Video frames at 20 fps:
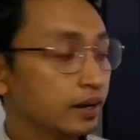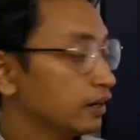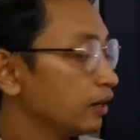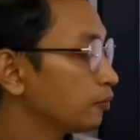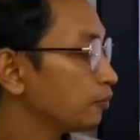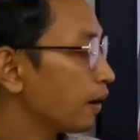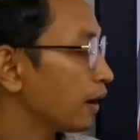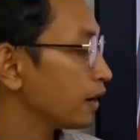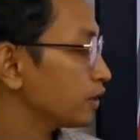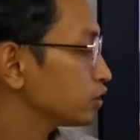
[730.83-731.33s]

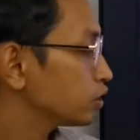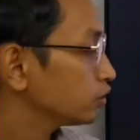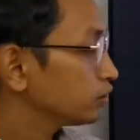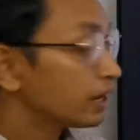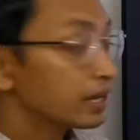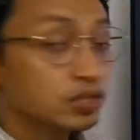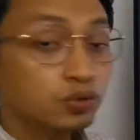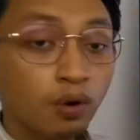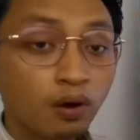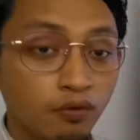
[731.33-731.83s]
they buy. So
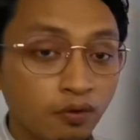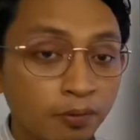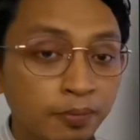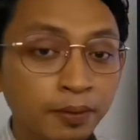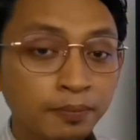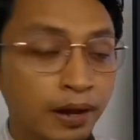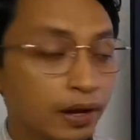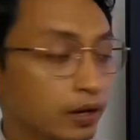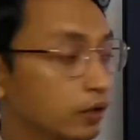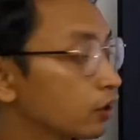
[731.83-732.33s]
that's what we
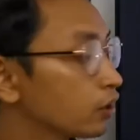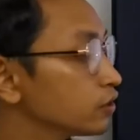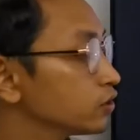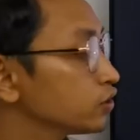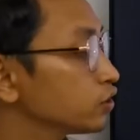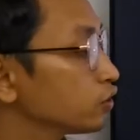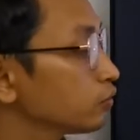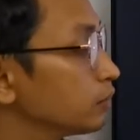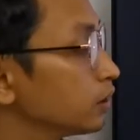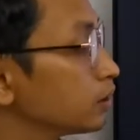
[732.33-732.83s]
mean by
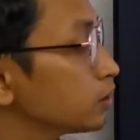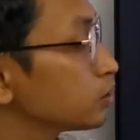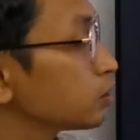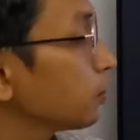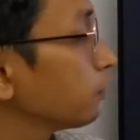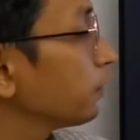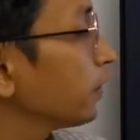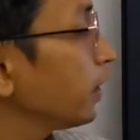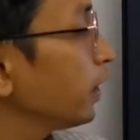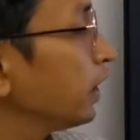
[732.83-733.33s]
consumer
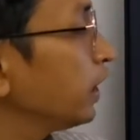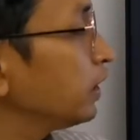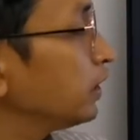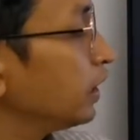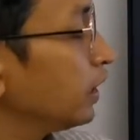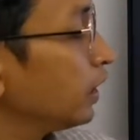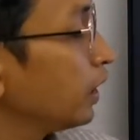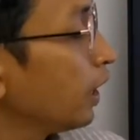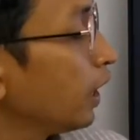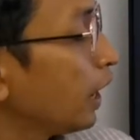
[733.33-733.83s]

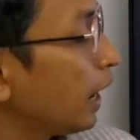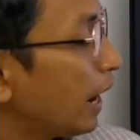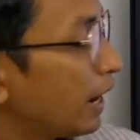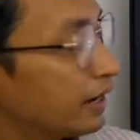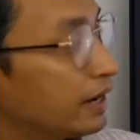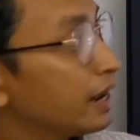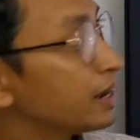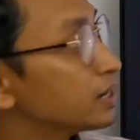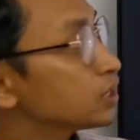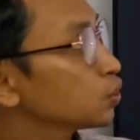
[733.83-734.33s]
sovereignty.
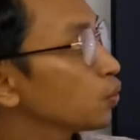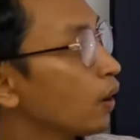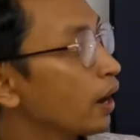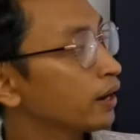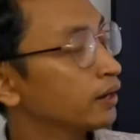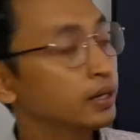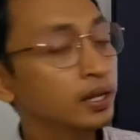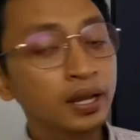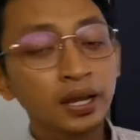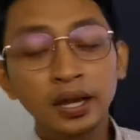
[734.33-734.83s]
And next
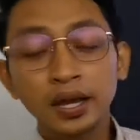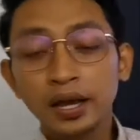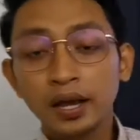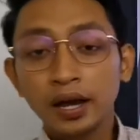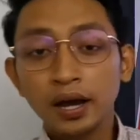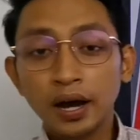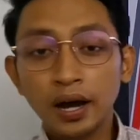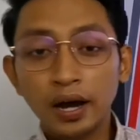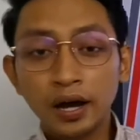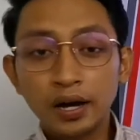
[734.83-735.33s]
one,
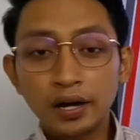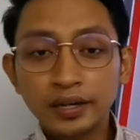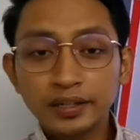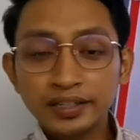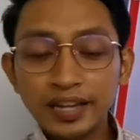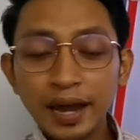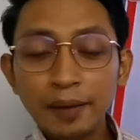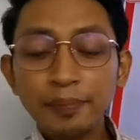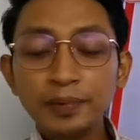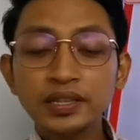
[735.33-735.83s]

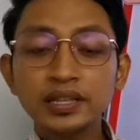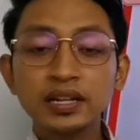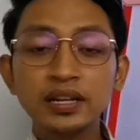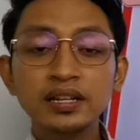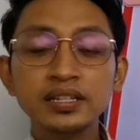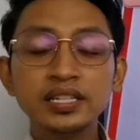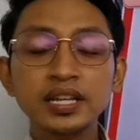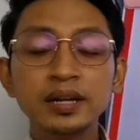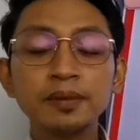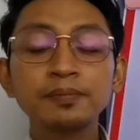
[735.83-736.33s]

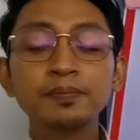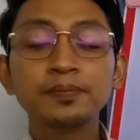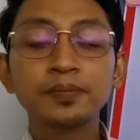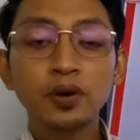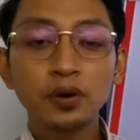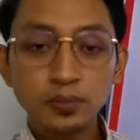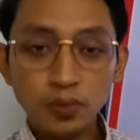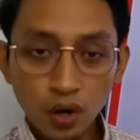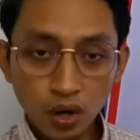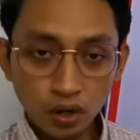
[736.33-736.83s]
capitalism
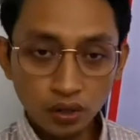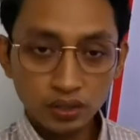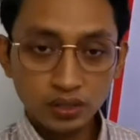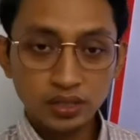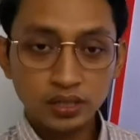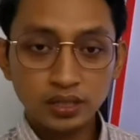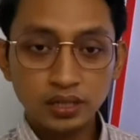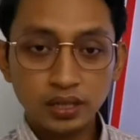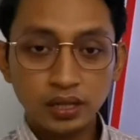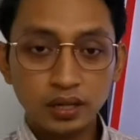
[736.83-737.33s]

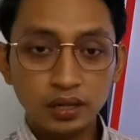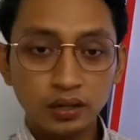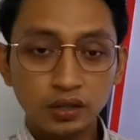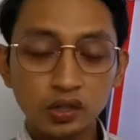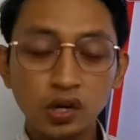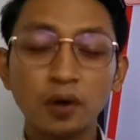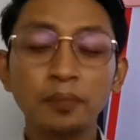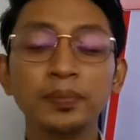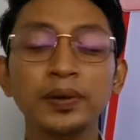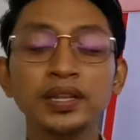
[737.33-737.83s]
promotes
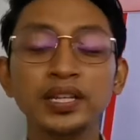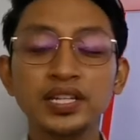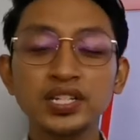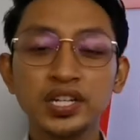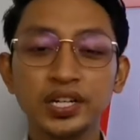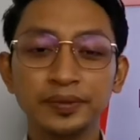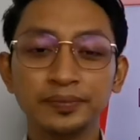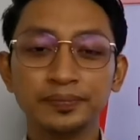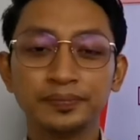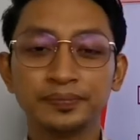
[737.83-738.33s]

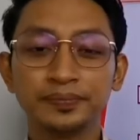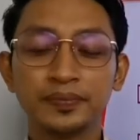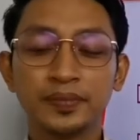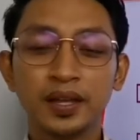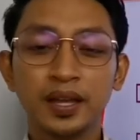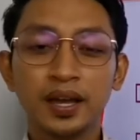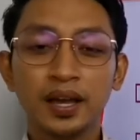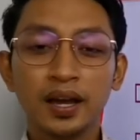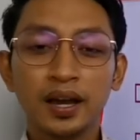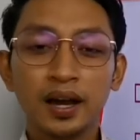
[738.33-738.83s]
competition.
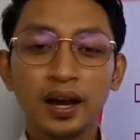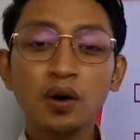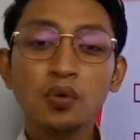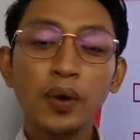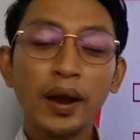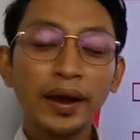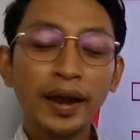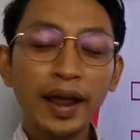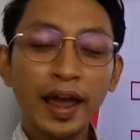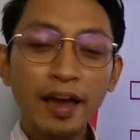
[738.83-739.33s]

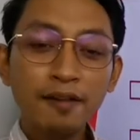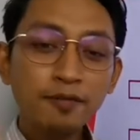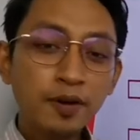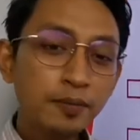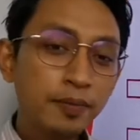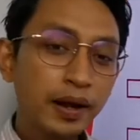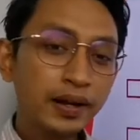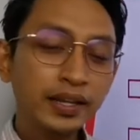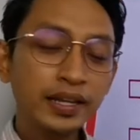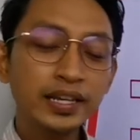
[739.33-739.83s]
When
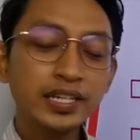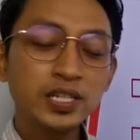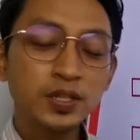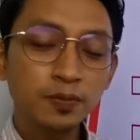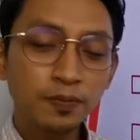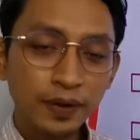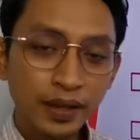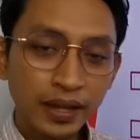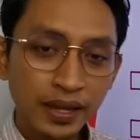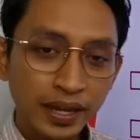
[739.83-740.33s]
everybody
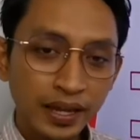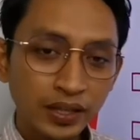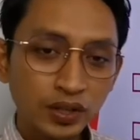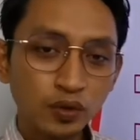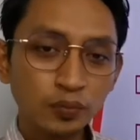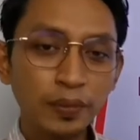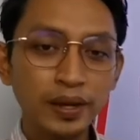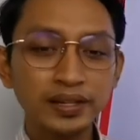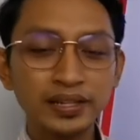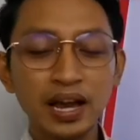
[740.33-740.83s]
is free
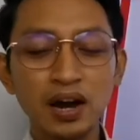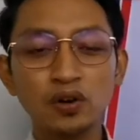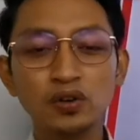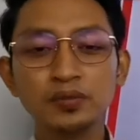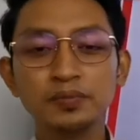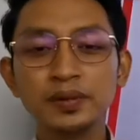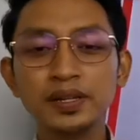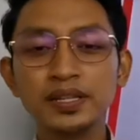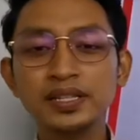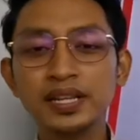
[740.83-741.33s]
to make their
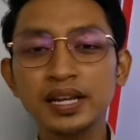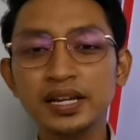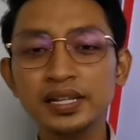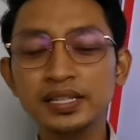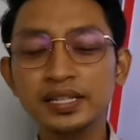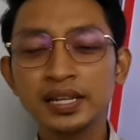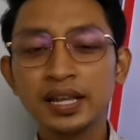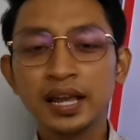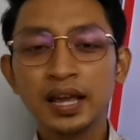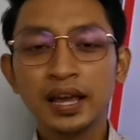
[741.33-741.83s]
own
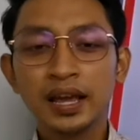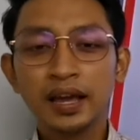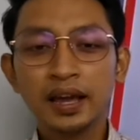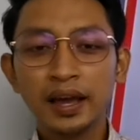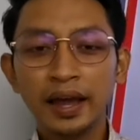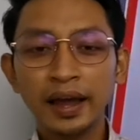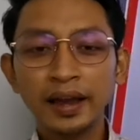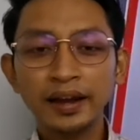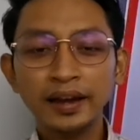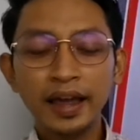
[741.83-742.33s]
business,
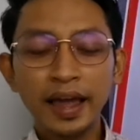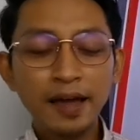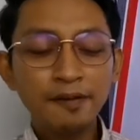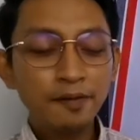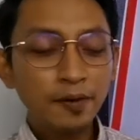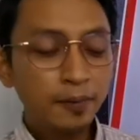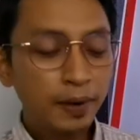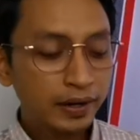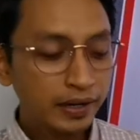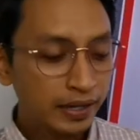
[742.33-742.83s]
and
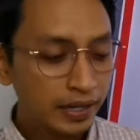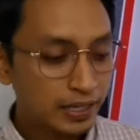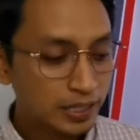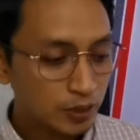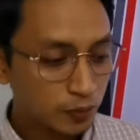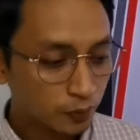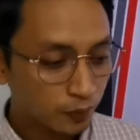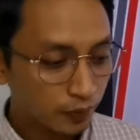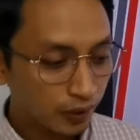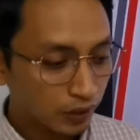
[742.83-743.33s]
everybody
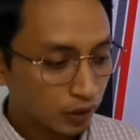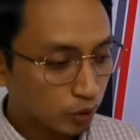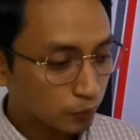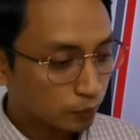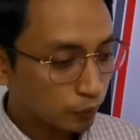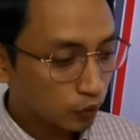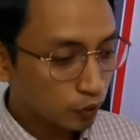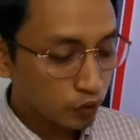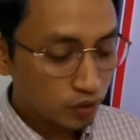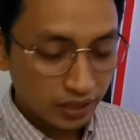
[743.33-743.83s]
is free to
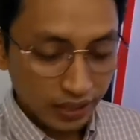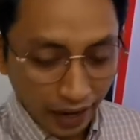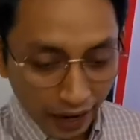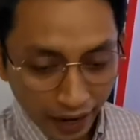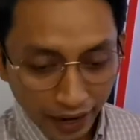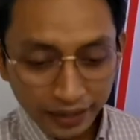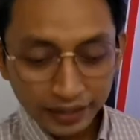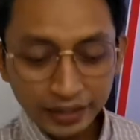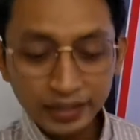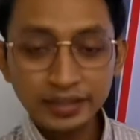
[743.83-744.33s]
produce
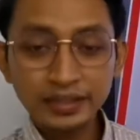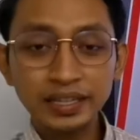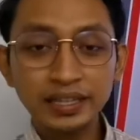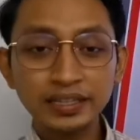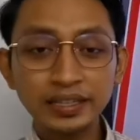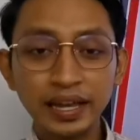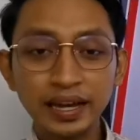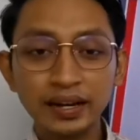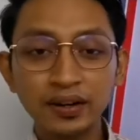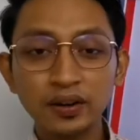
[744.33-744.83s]

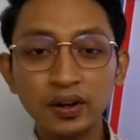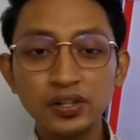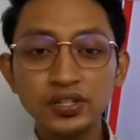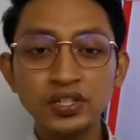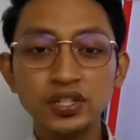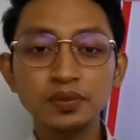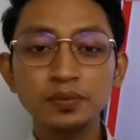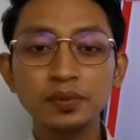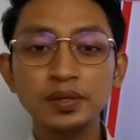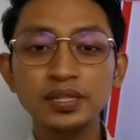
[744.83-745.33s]
anything that the
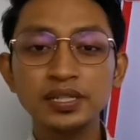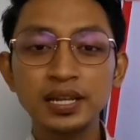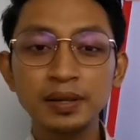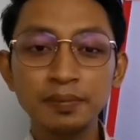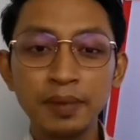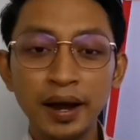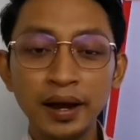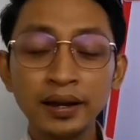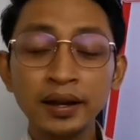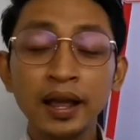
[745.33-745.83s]
consumers
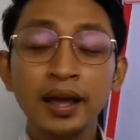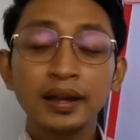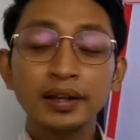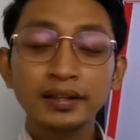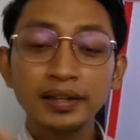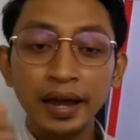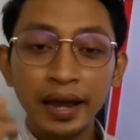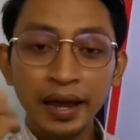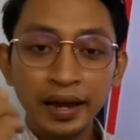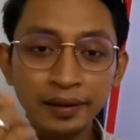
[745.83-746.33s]
demand,
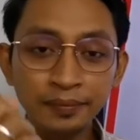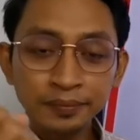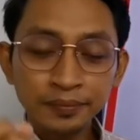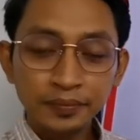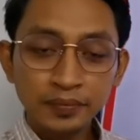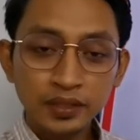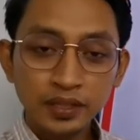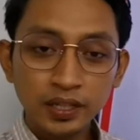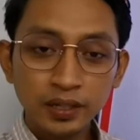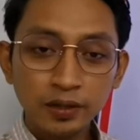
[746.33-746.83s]

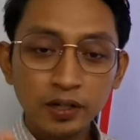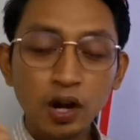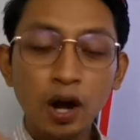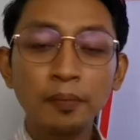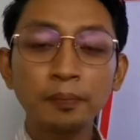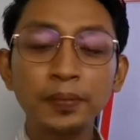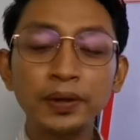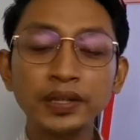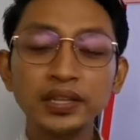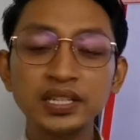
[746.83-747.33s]
then the
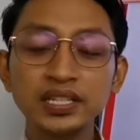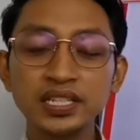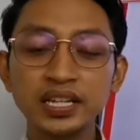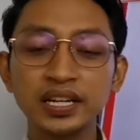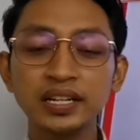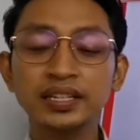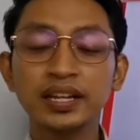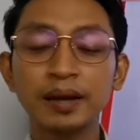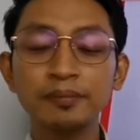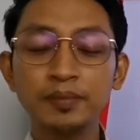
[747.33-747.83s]

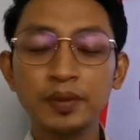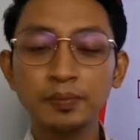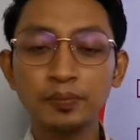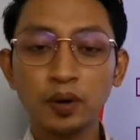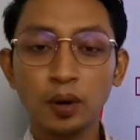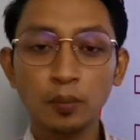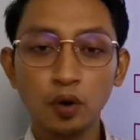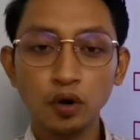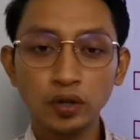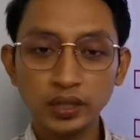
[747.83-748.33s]
competition can be
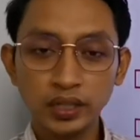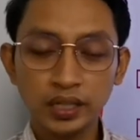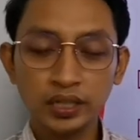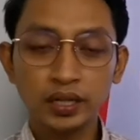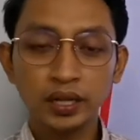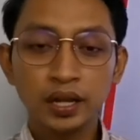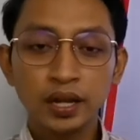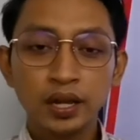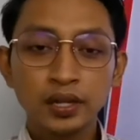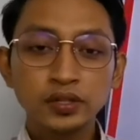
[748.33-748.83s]

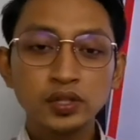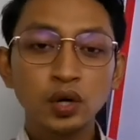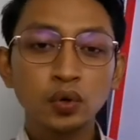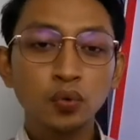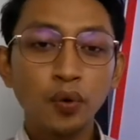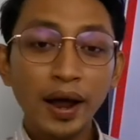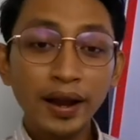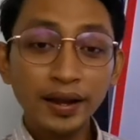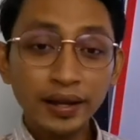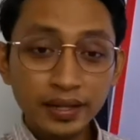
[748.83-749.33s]
promoted.
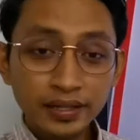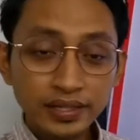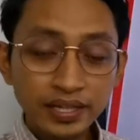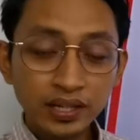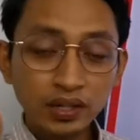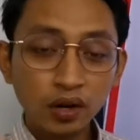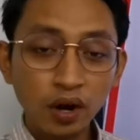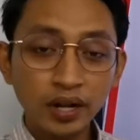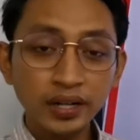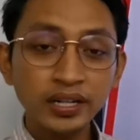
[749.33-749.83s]
So what is
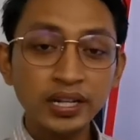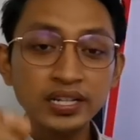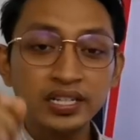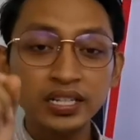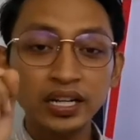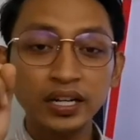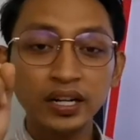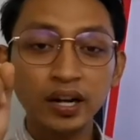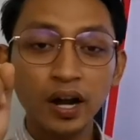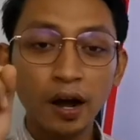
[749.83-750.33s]
the
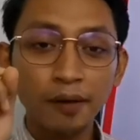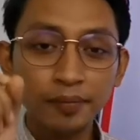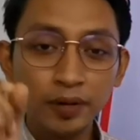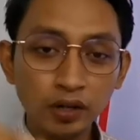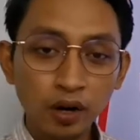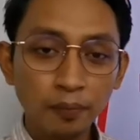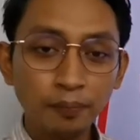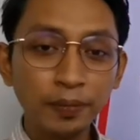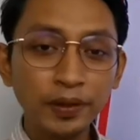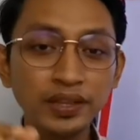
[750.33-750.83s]
condition of
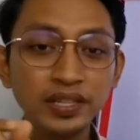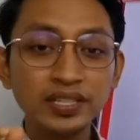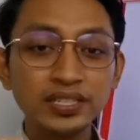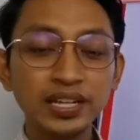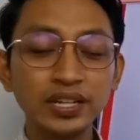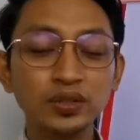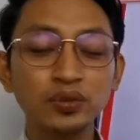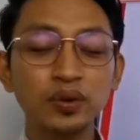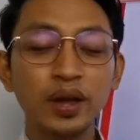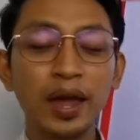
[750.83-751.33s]
the
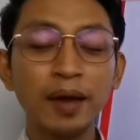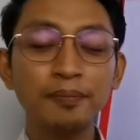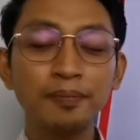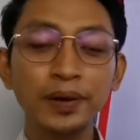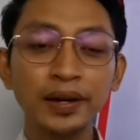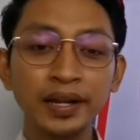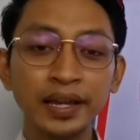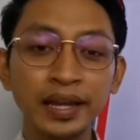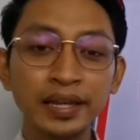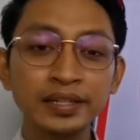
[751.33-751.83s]
competition to
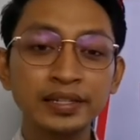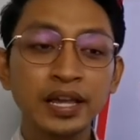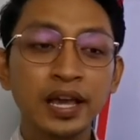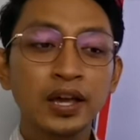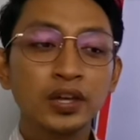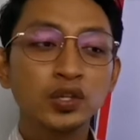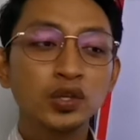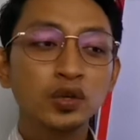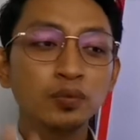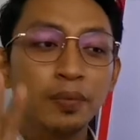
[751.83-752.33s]
happen is
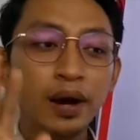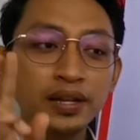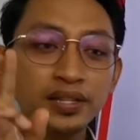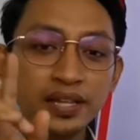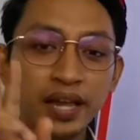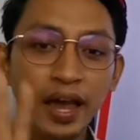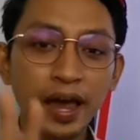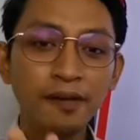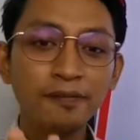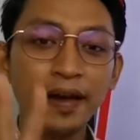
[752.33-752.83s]
you
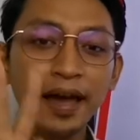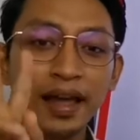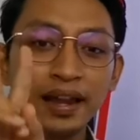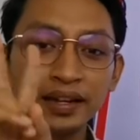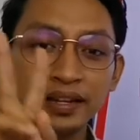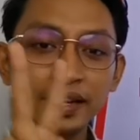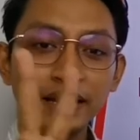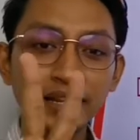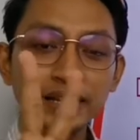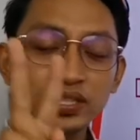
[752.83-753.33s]
must have
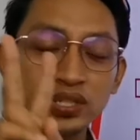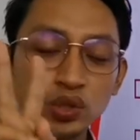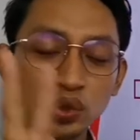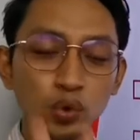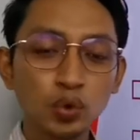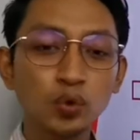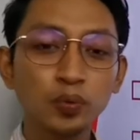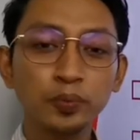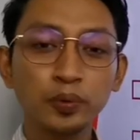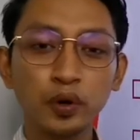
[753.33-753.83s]
at
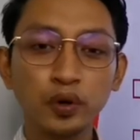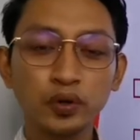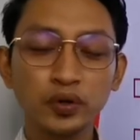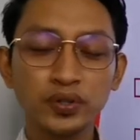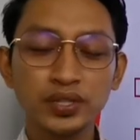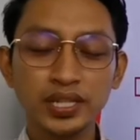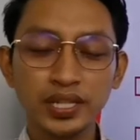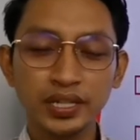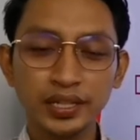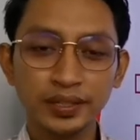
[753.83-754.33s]
least two
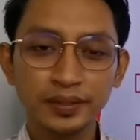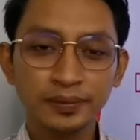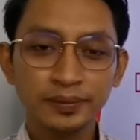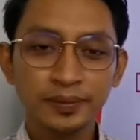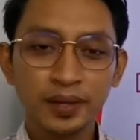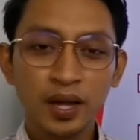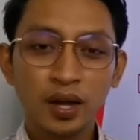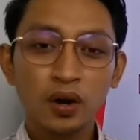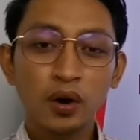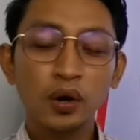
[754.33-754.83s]
producers
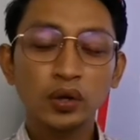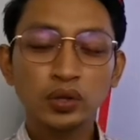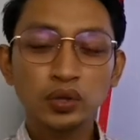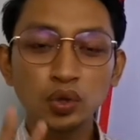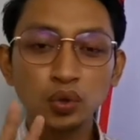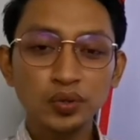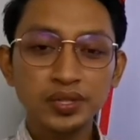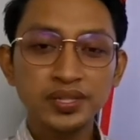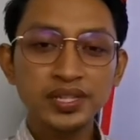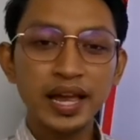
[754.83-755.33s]
or
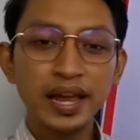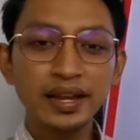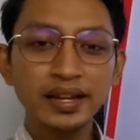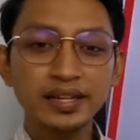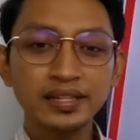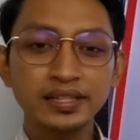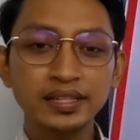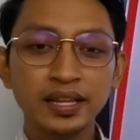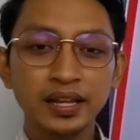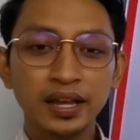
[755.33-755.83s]
two
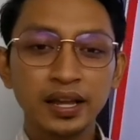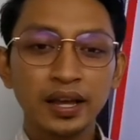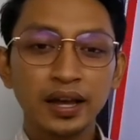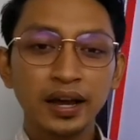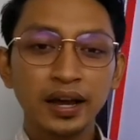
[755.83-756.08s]
sellers.